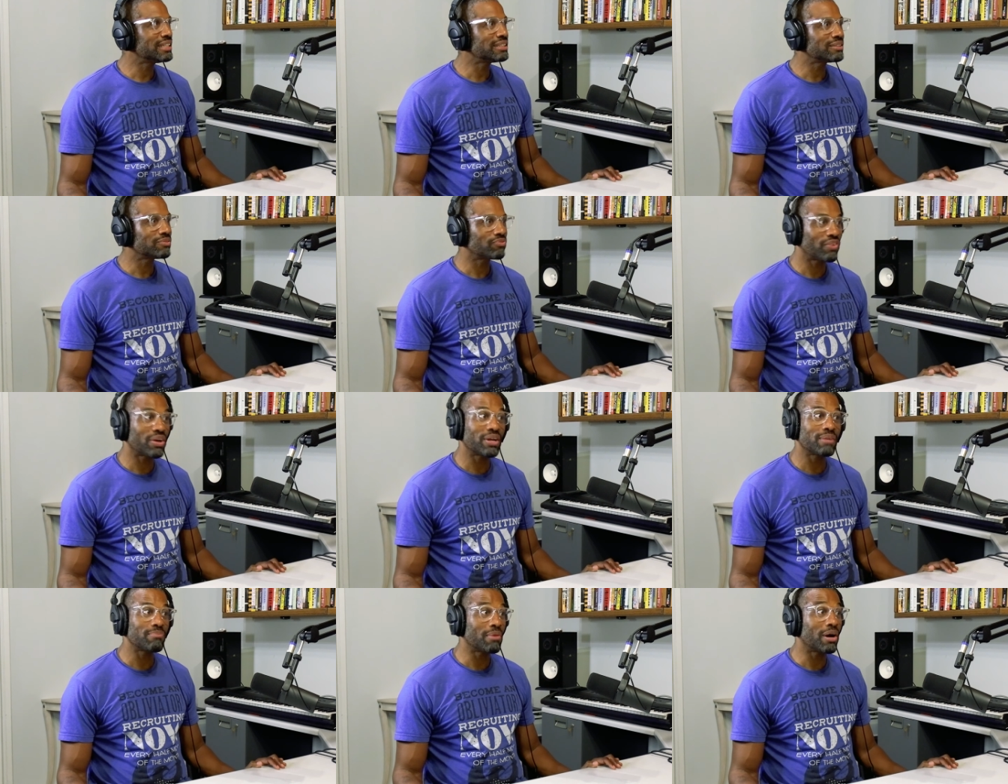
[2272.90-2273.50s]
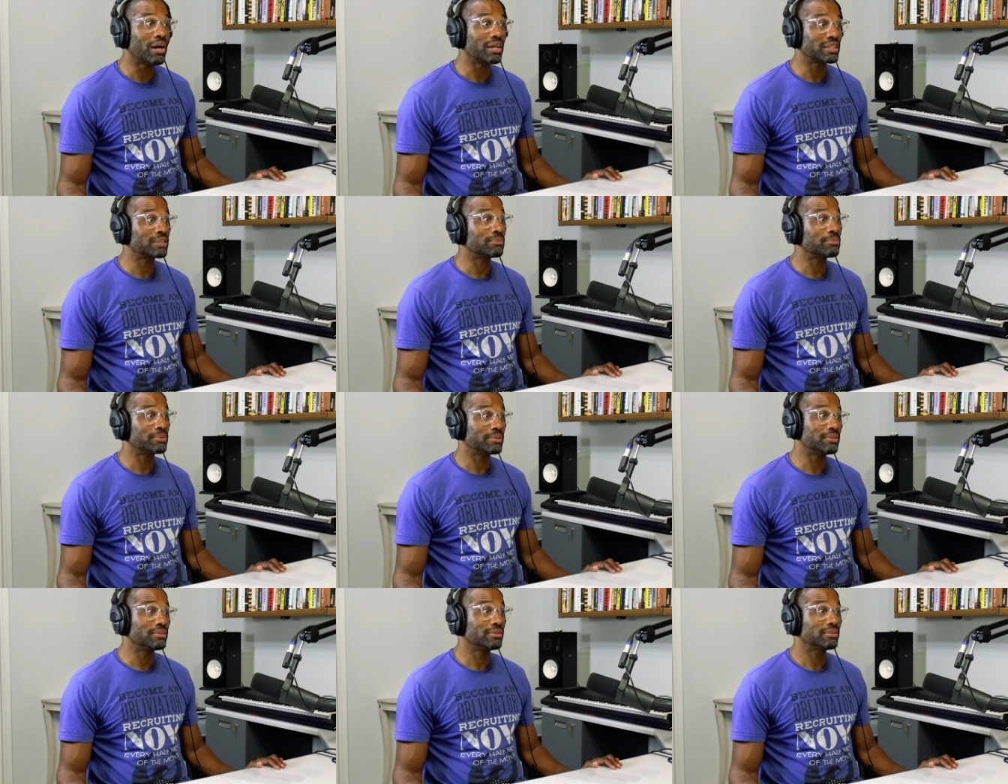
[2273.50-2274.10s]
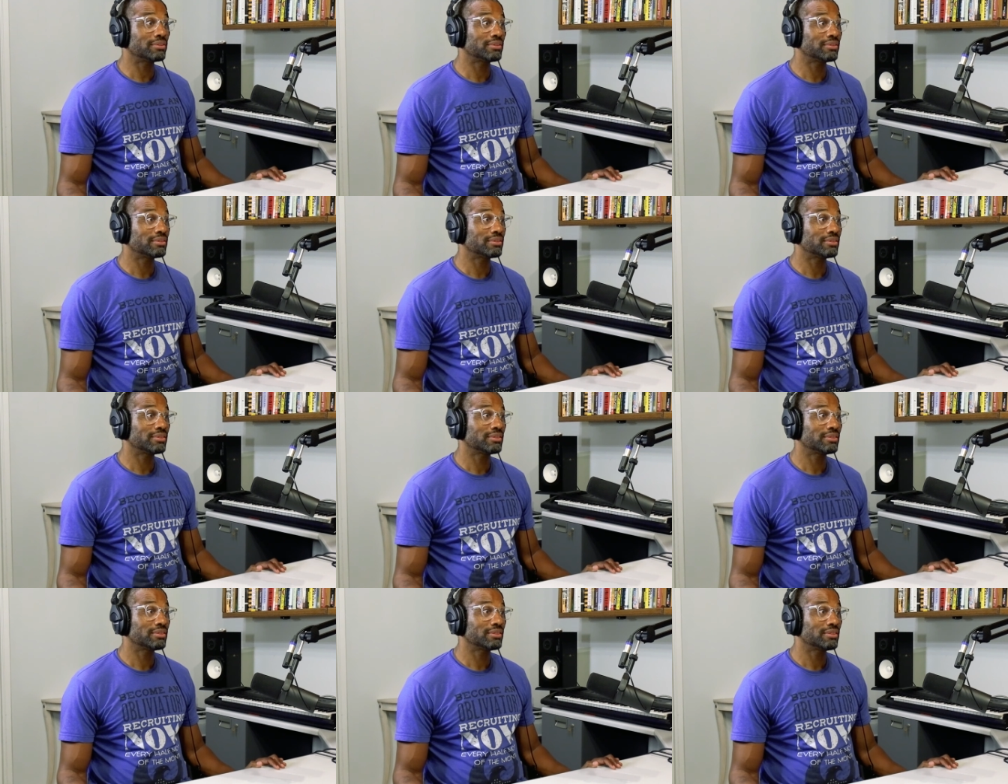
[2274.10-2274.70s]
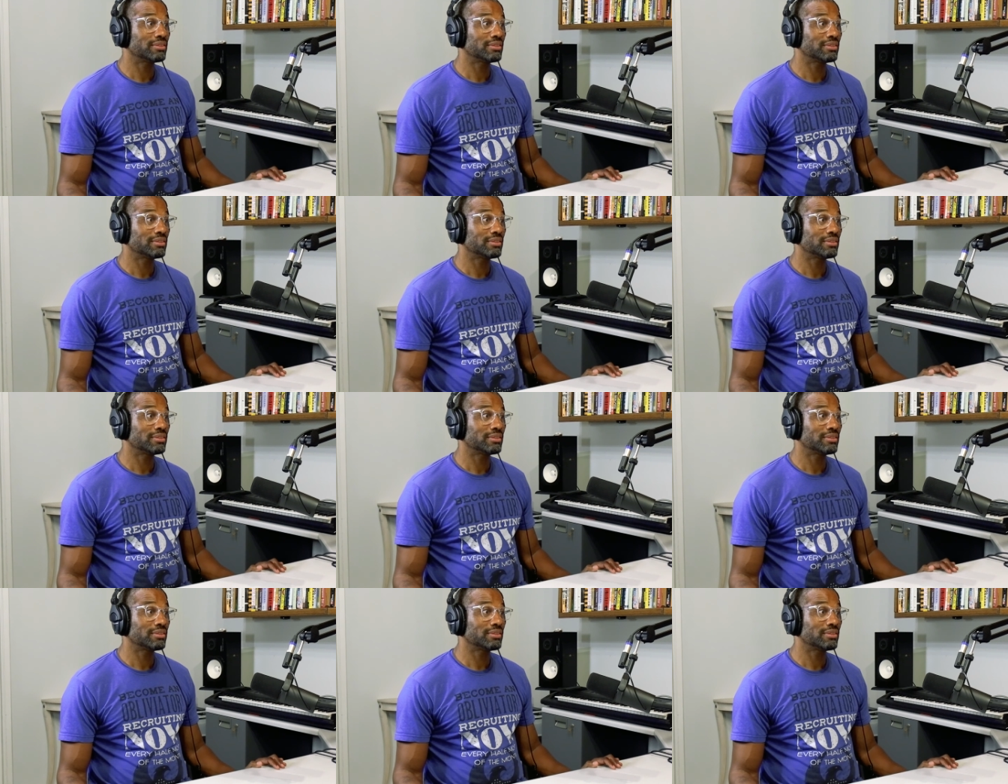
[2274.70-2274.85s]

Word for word: is very marketable. Yeah.